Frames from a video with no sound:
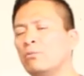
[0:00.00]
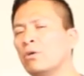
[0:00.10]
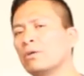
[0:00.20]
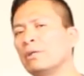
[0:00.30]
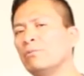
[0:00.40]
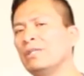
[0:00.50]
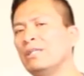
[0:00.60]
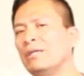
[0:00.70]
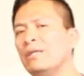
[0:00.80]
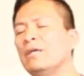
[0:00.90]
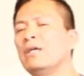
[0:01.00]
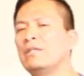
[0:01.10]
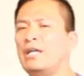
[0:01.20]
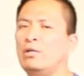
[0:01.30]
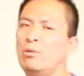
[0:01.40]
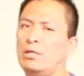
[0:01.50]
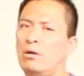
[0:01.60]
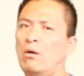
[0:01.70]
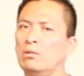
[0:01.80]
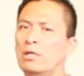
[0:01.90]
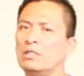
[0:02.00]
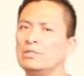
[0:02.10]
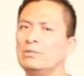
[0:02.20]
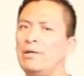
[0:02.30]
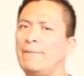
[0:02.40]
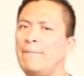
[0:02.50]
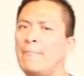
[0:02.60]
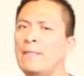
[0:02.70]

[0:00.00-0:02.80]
you're working with it, that you want to hold on to it.